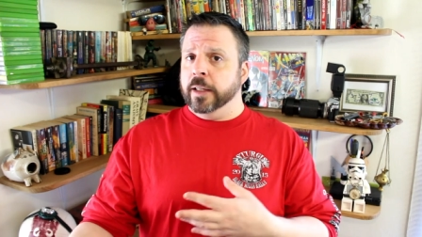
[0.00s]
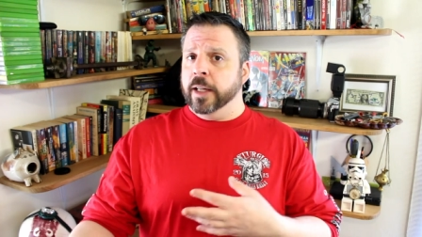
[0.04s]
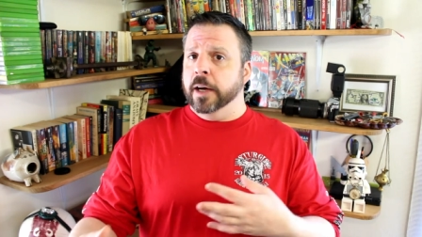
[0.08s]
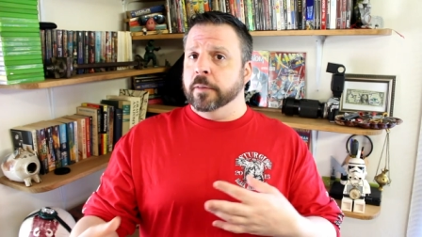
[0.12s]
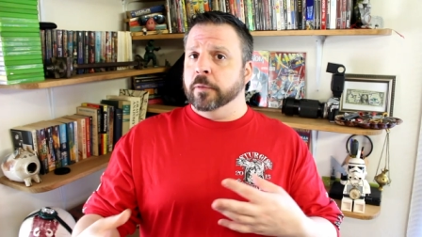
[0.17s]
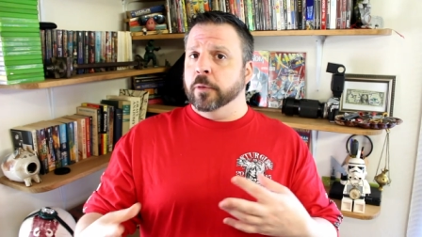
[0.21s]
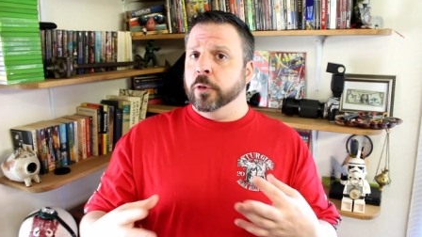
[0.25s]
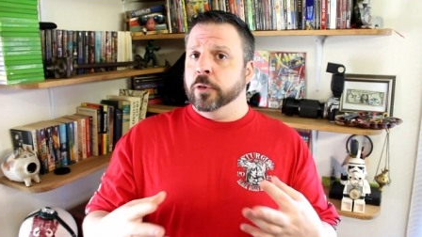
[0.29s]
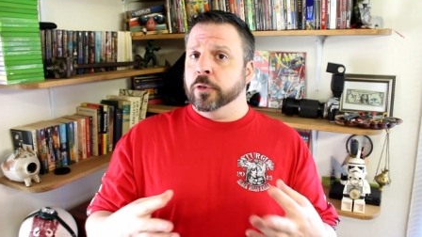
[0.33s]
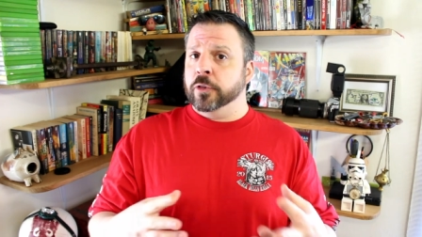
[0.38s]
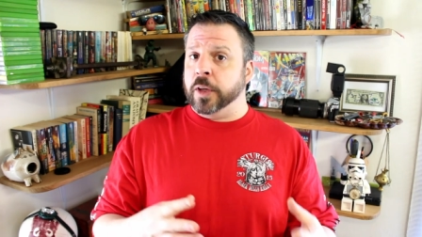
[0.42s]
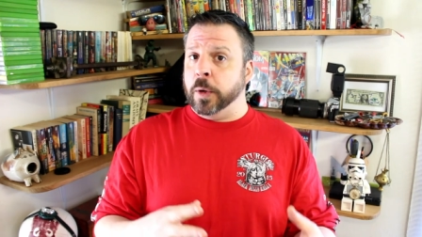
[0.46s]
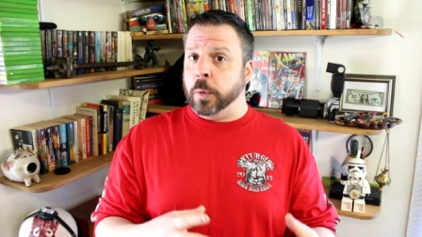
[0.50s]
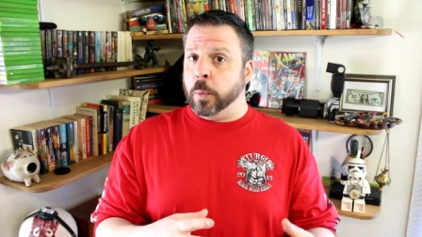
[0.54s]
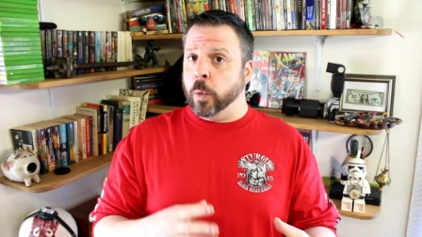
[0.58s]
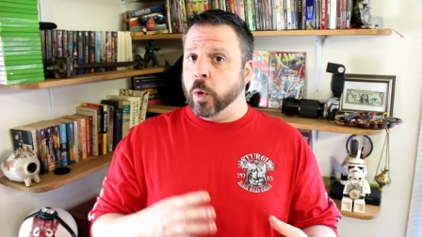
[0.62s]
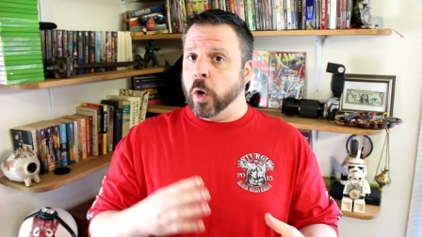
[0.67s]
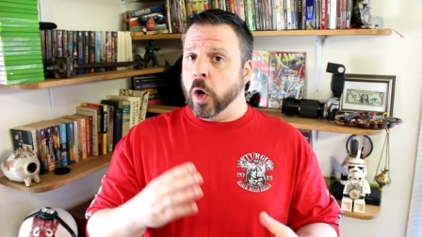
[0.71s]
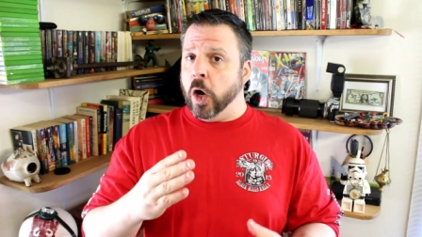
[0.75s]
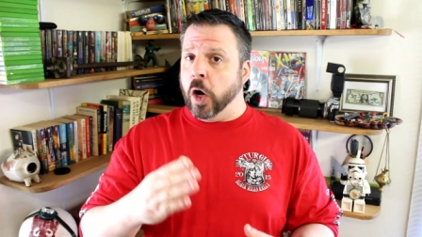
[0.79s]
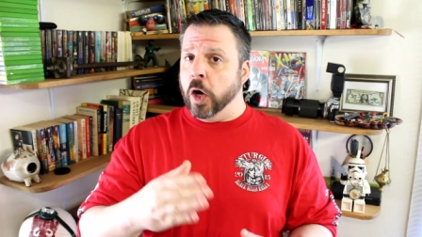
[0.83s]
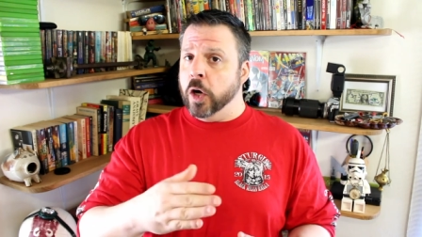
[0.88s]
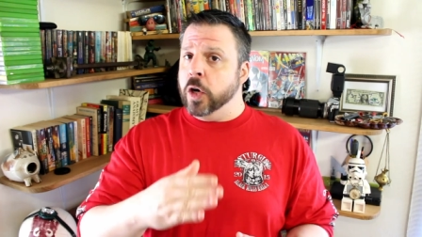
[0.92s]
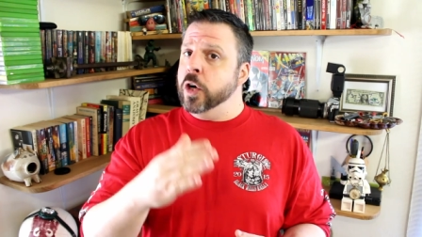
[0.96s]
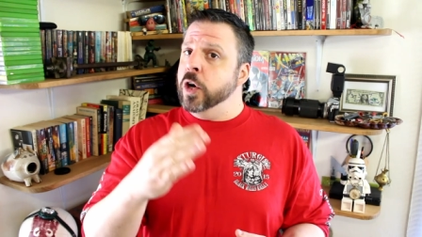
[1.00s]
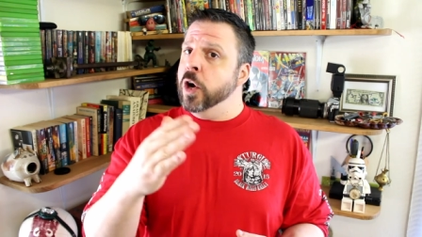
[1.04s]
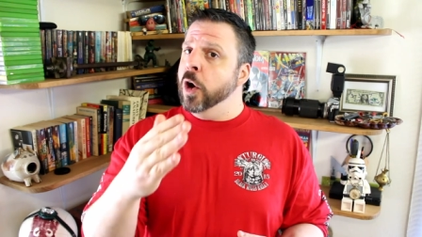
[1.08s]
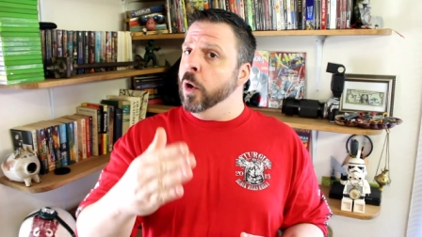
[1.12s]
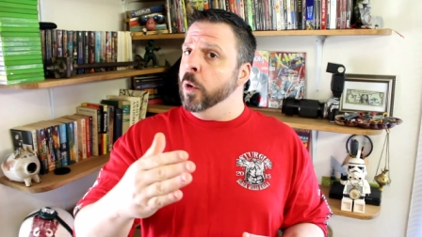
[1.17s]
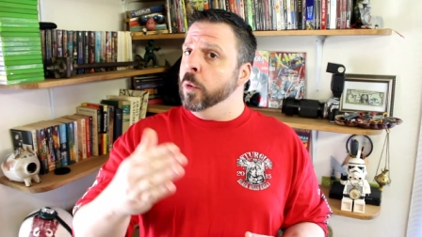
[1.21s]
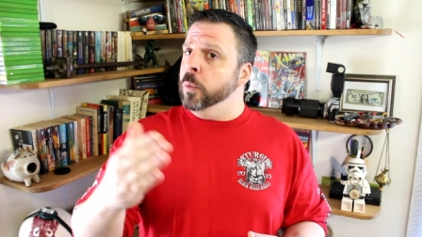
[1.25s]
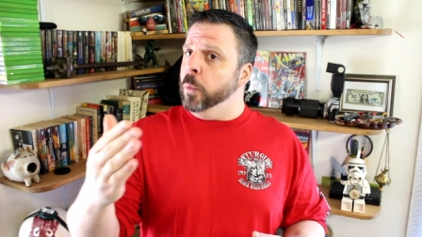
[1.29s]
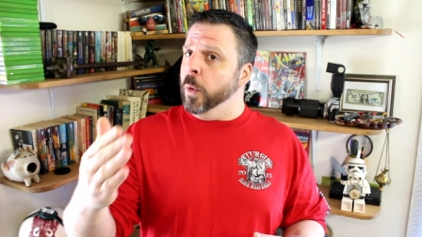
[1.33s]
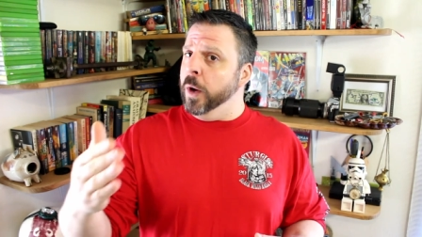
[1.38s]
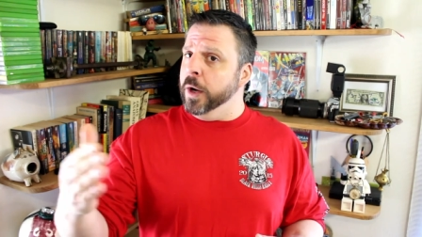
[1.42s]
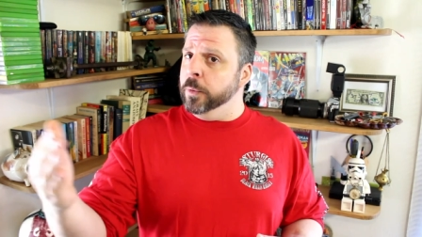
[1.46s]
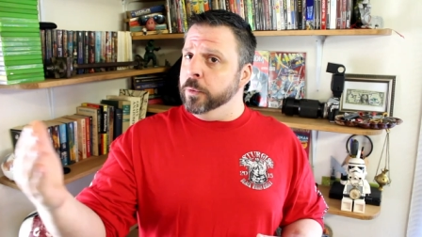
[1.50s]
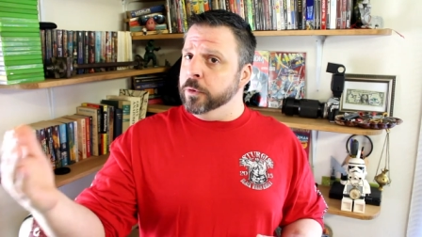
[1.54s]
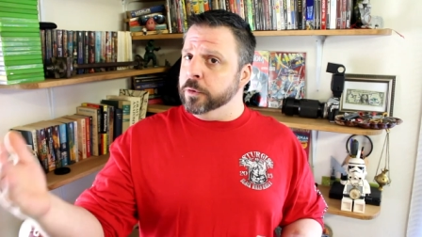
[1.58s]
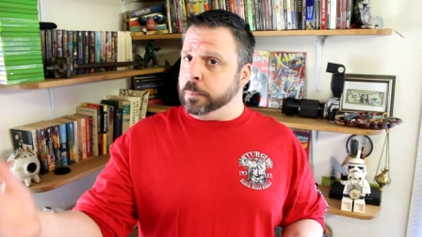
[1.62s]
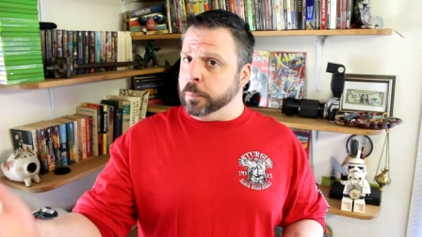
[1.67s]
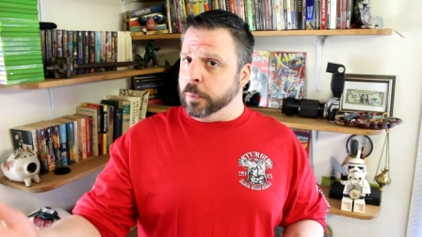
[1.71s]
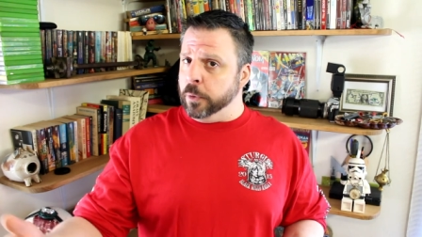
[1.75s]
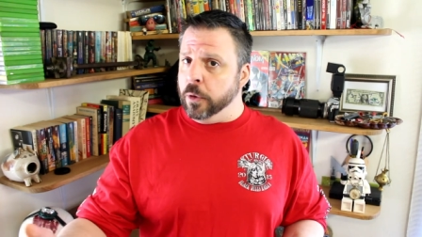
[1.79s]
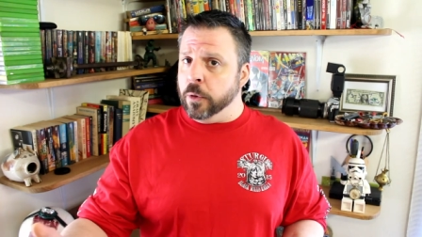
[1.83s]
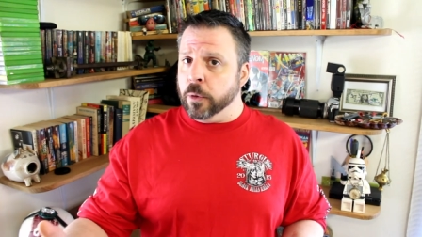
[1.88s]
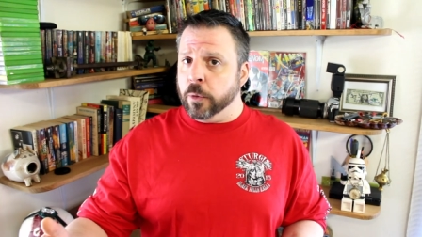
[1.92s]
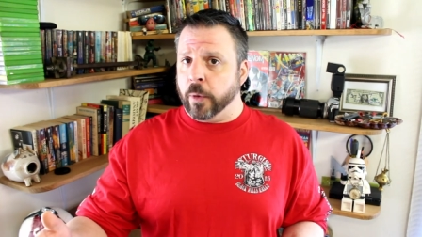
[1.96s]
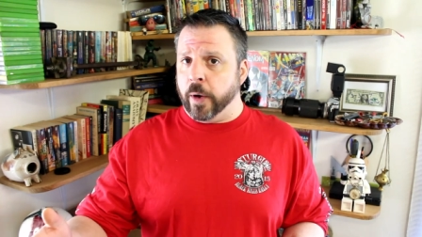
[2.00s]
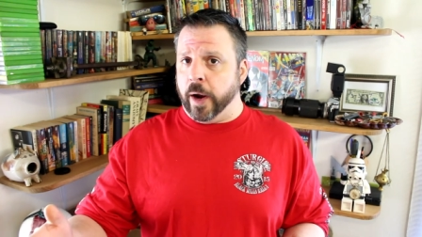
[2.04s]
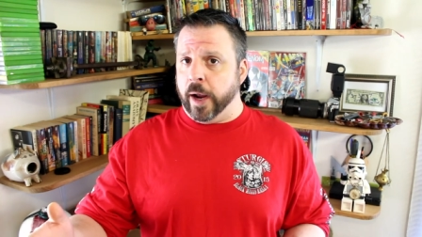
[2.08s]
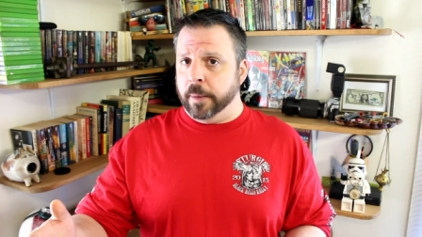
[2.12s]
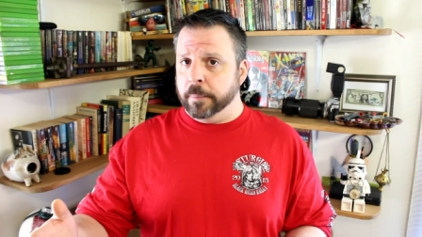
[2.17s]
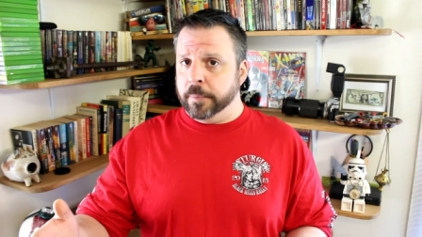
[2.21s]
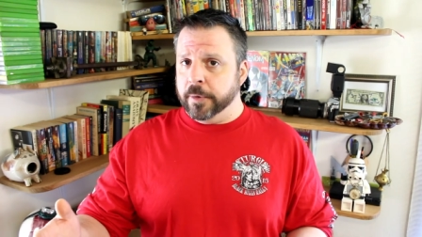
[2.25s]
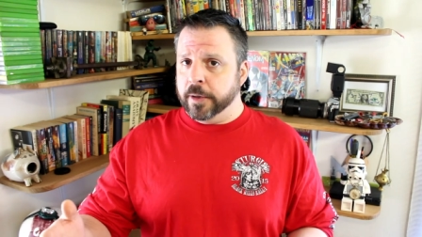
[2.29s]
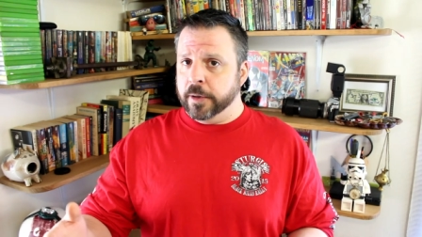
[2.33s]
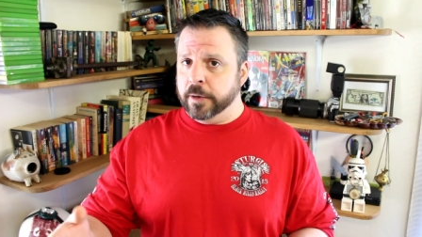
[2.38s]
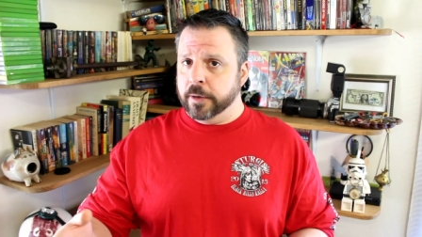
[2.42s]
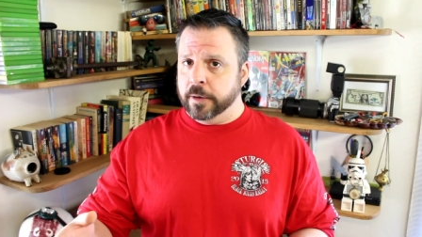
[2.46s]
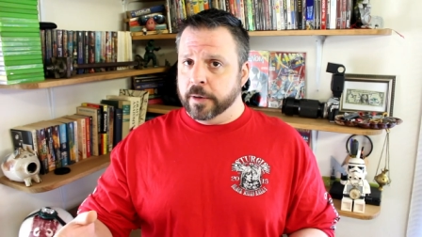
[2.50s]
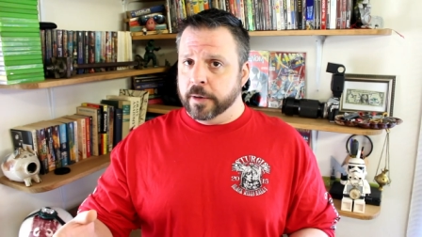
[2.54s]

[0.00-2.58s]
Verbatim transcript: levels that were unknown when it was programmed,